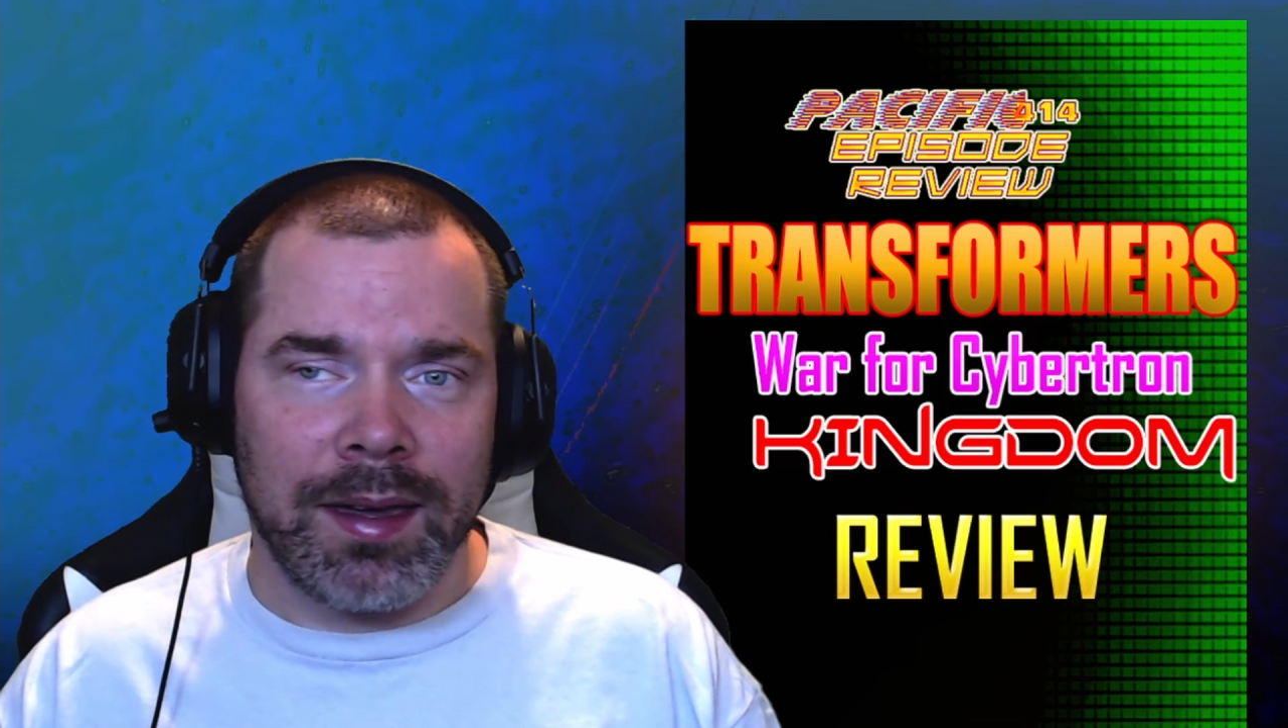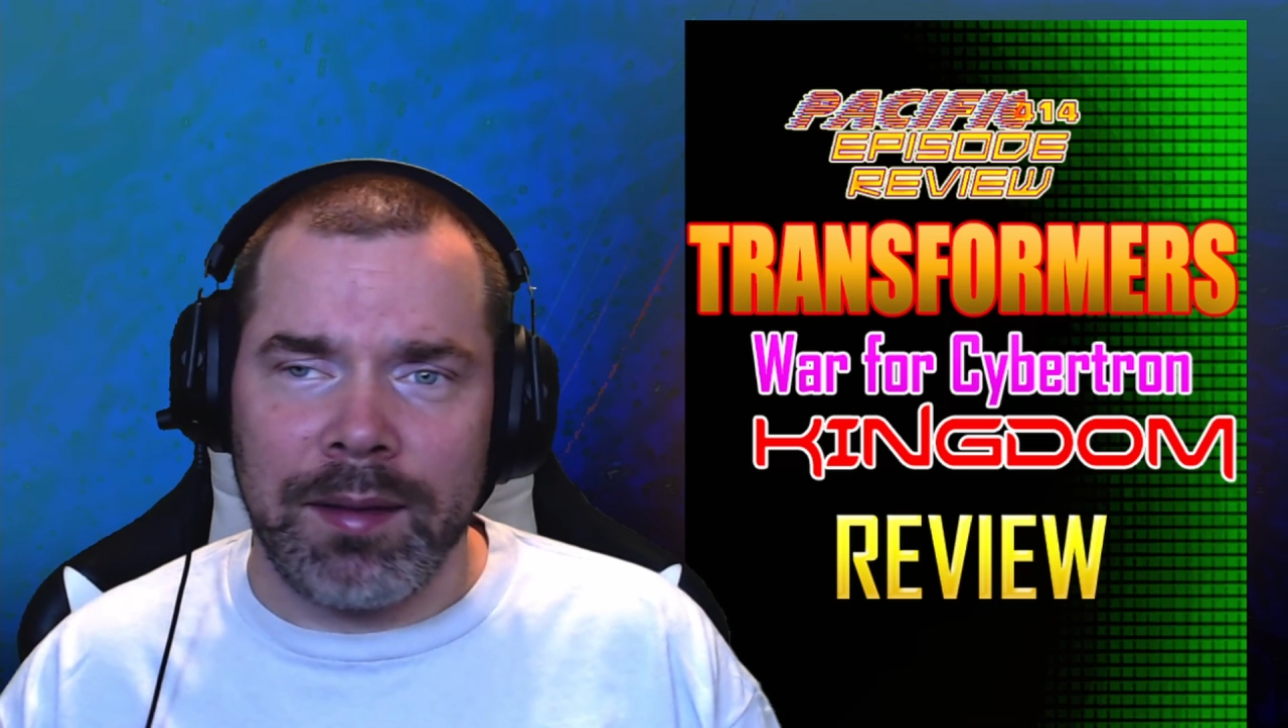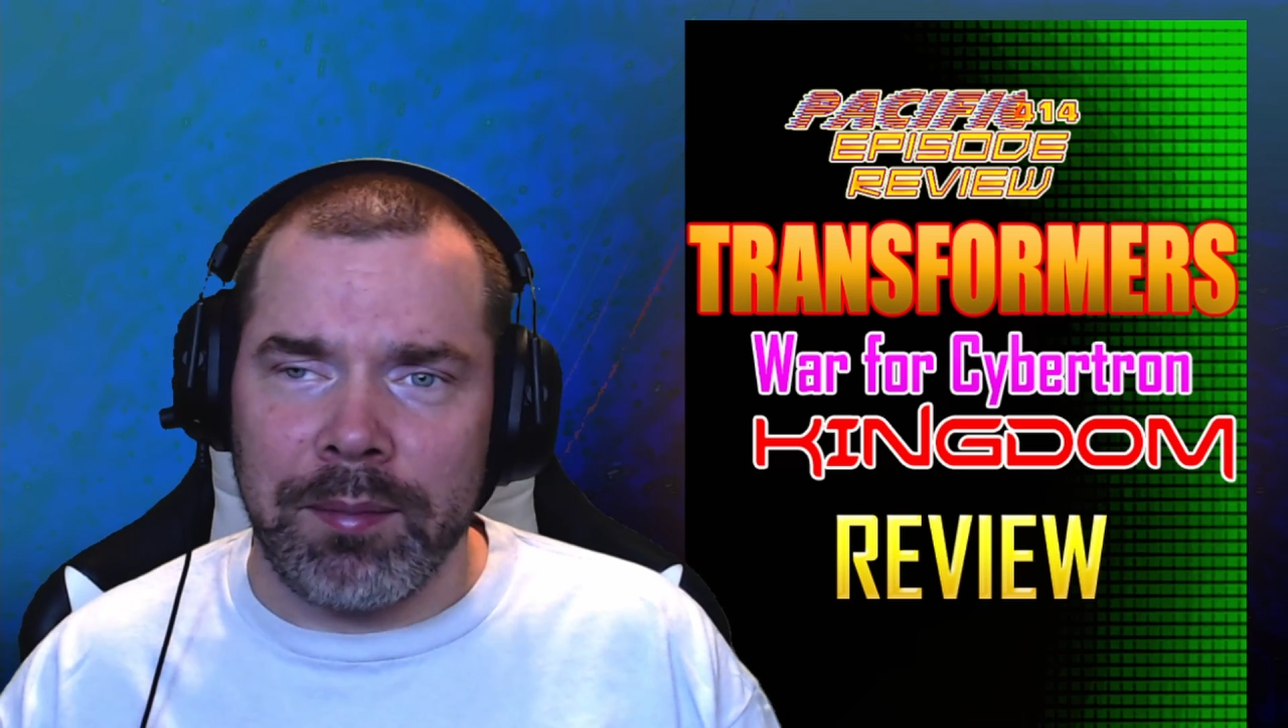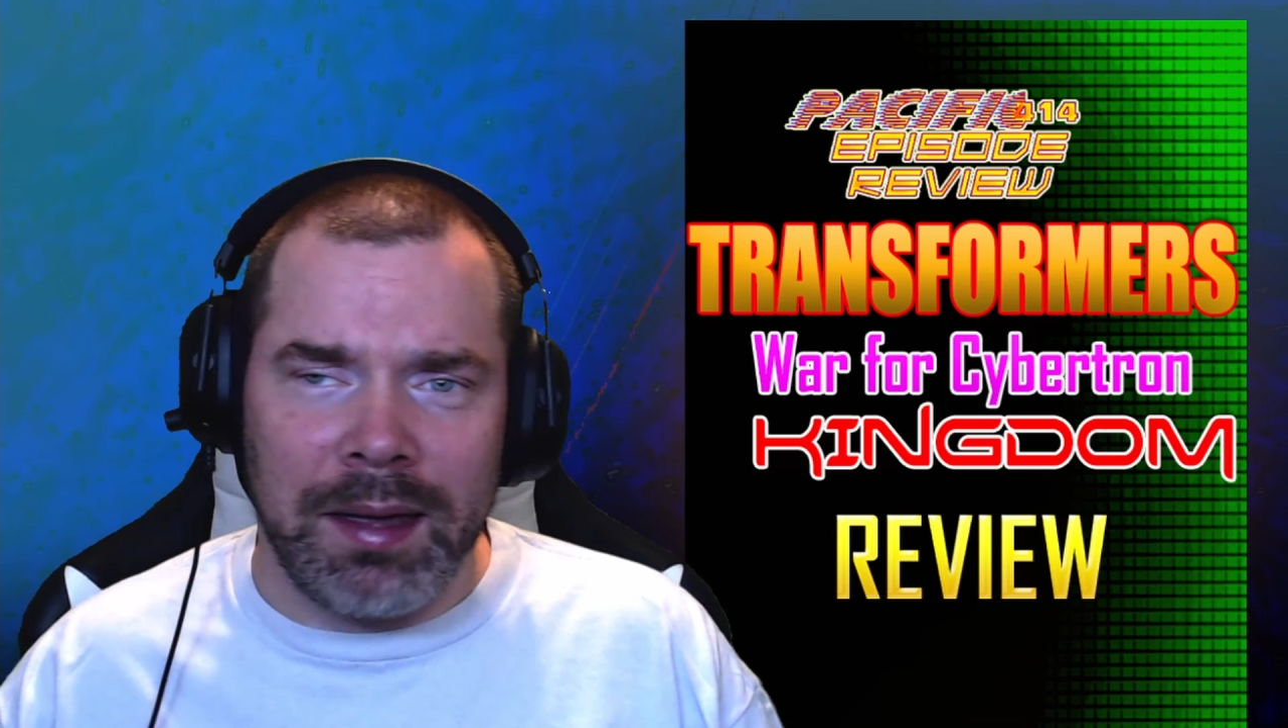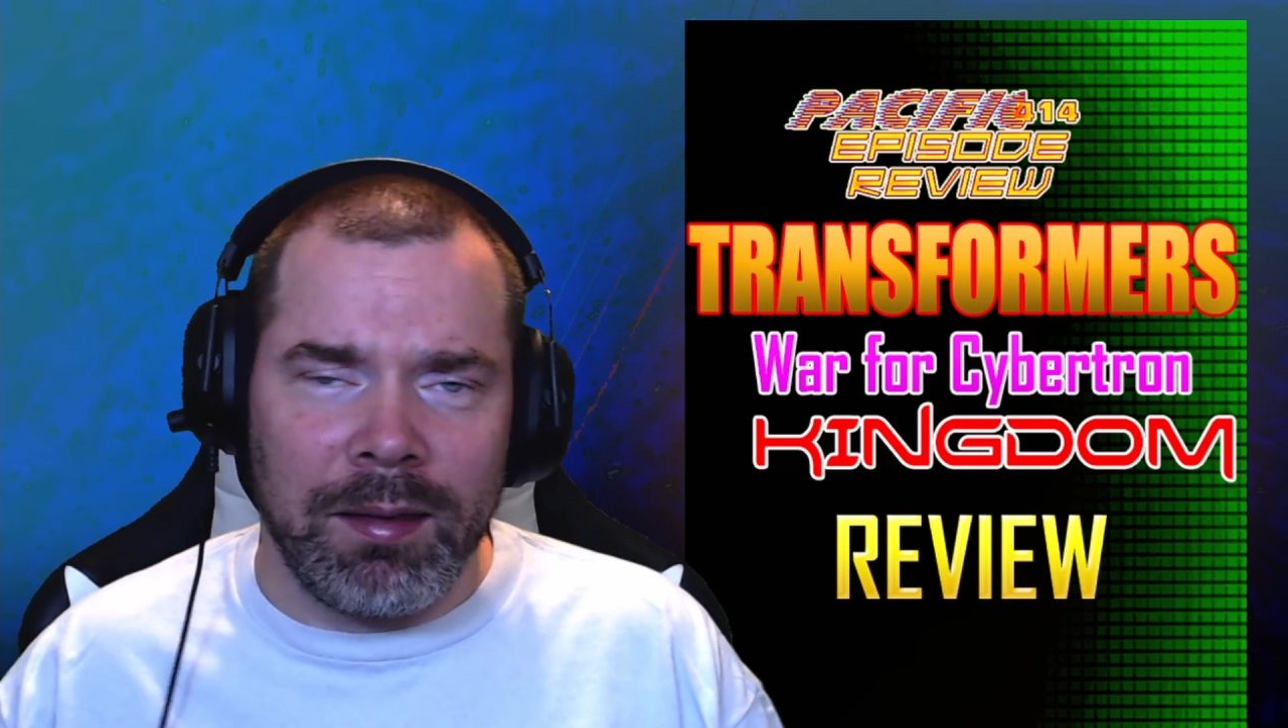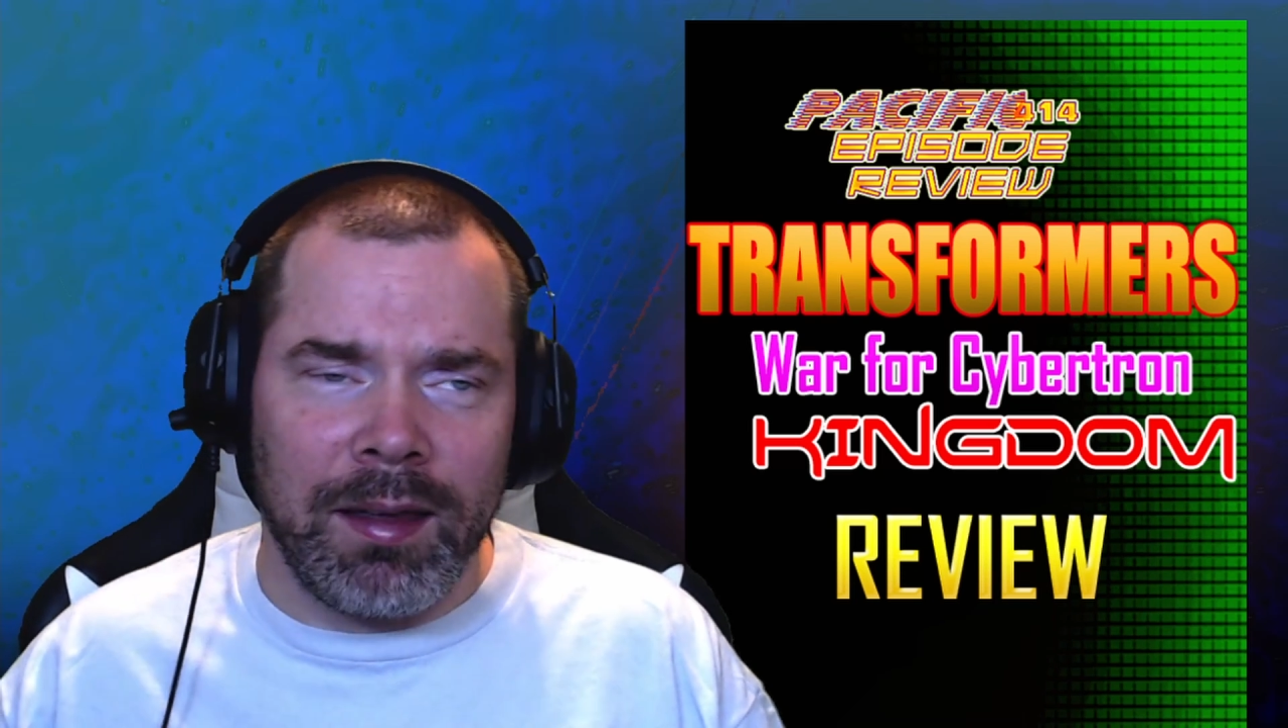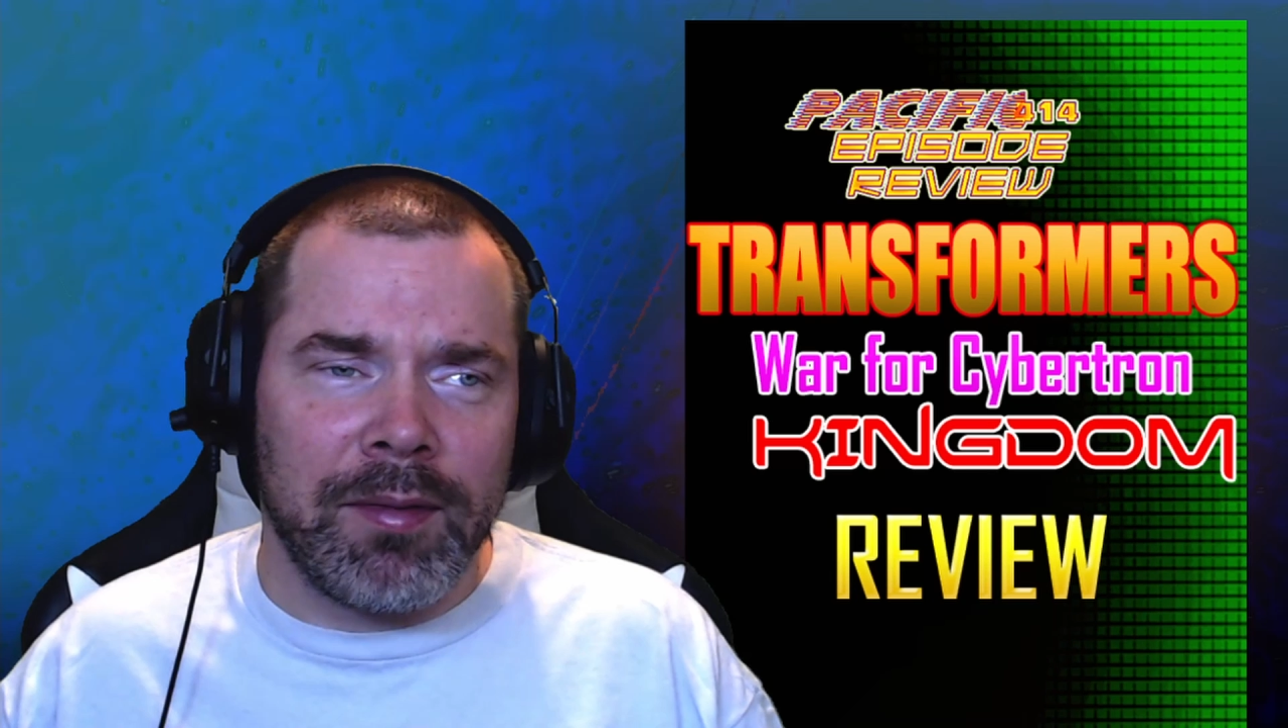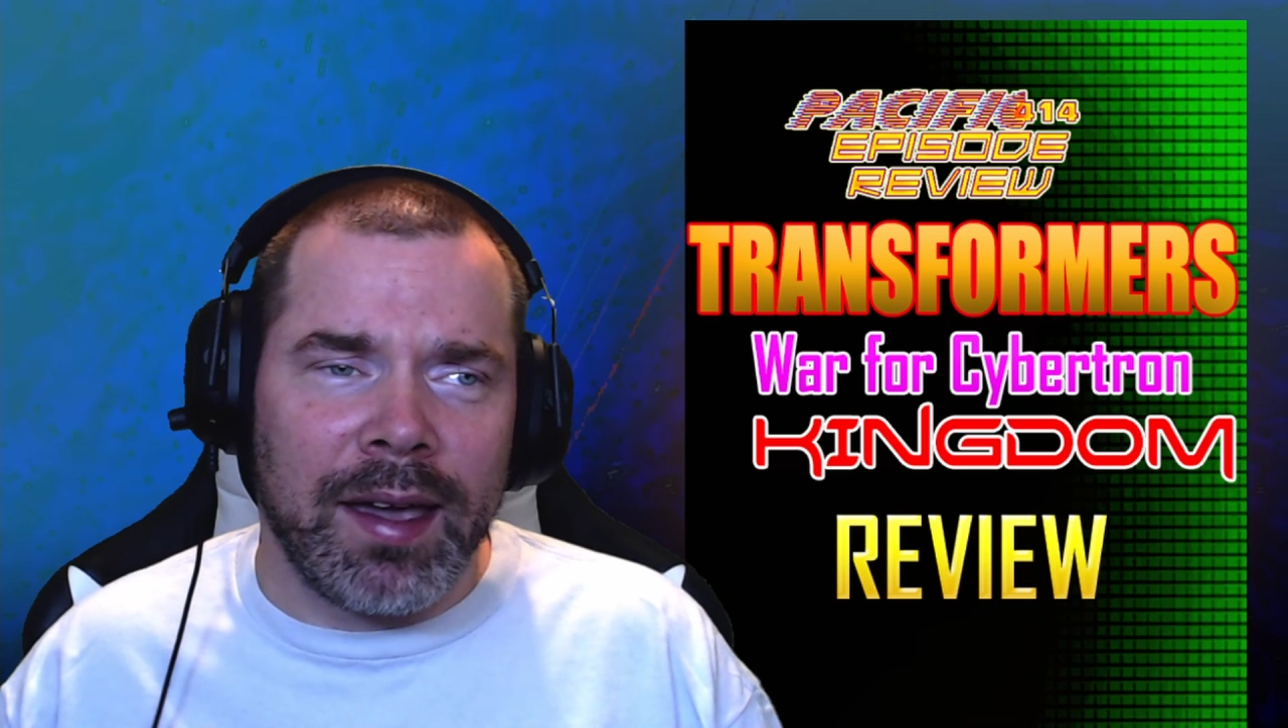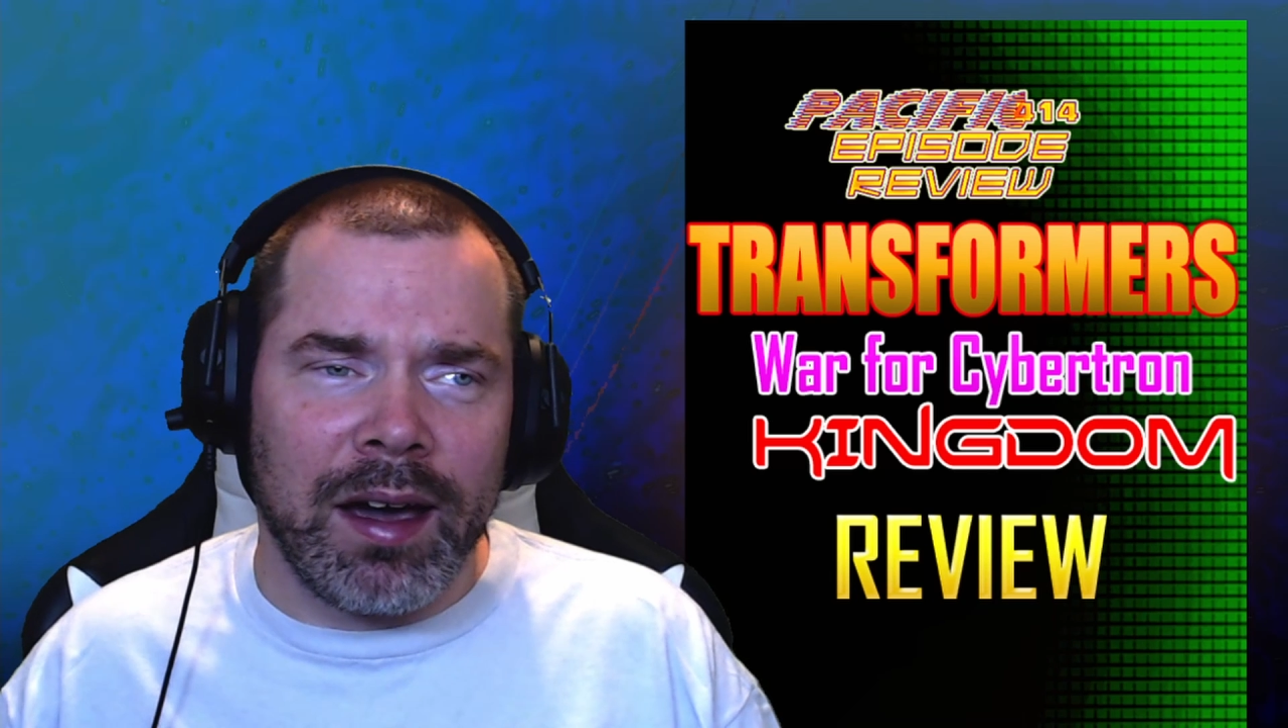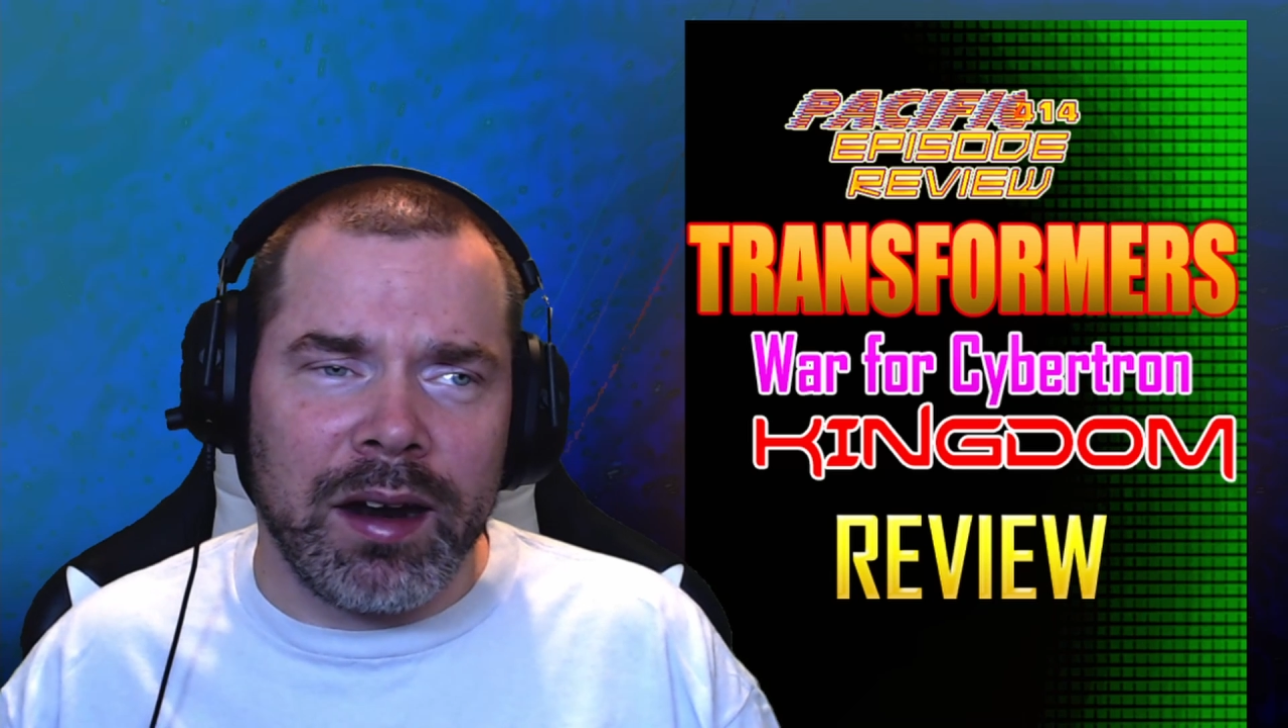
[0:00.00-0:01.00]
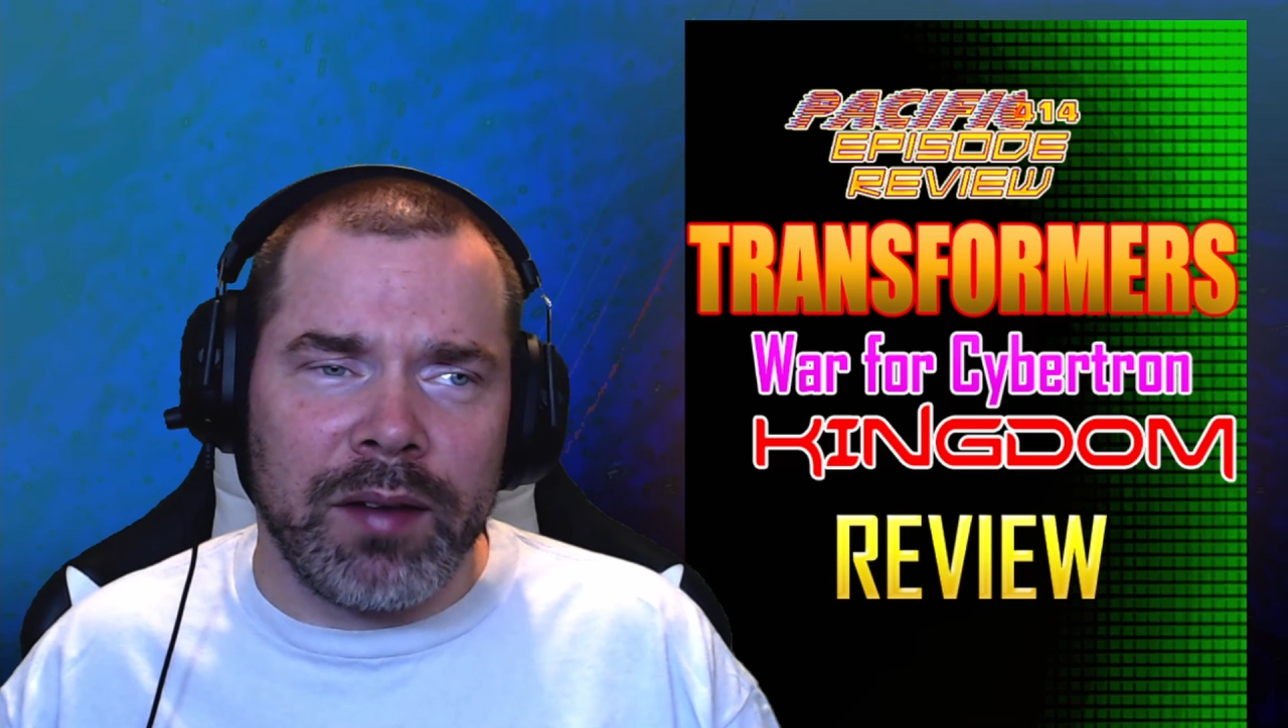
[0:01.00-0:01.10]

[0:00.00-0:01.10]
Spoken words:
can be left out